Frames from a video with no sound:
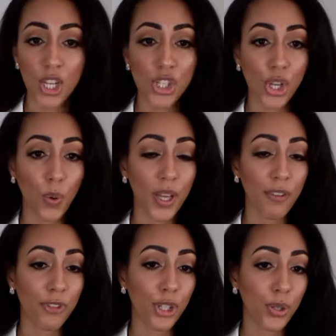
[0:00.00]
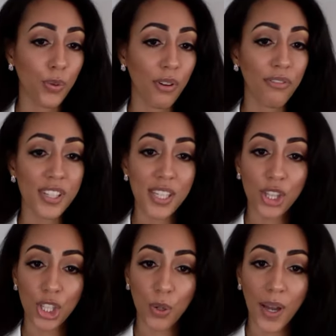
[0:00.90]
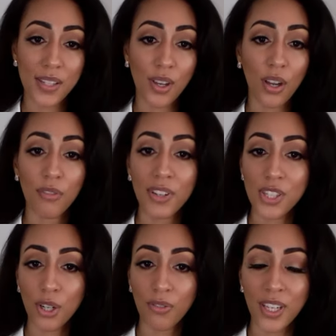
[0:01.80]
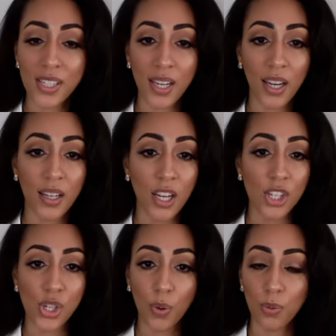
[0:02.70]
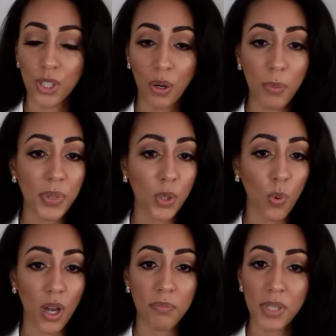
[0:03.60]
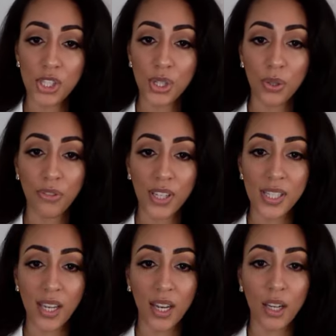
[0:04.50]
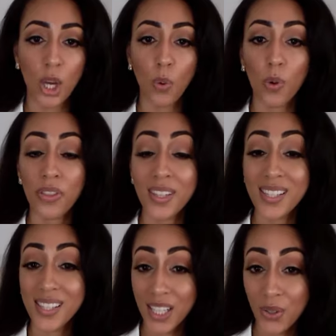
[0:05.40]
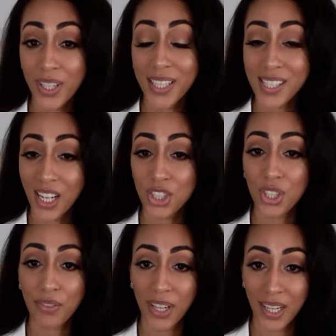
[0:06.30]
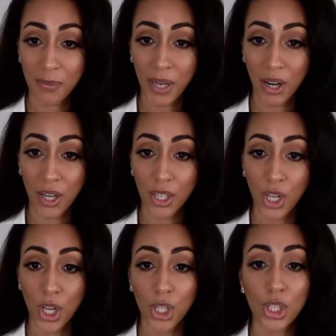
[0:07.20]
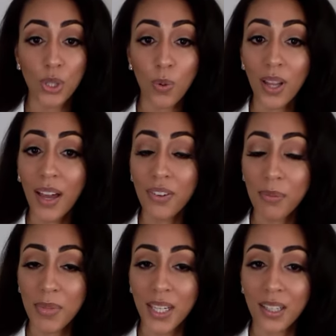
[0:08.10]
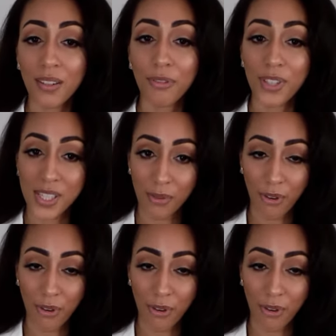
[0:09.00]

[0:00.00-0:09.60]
So if you visit the U.S. on a visitor visa, so, you know, a B1, B2 visa, with the secret intention of getting married, you will have committed visa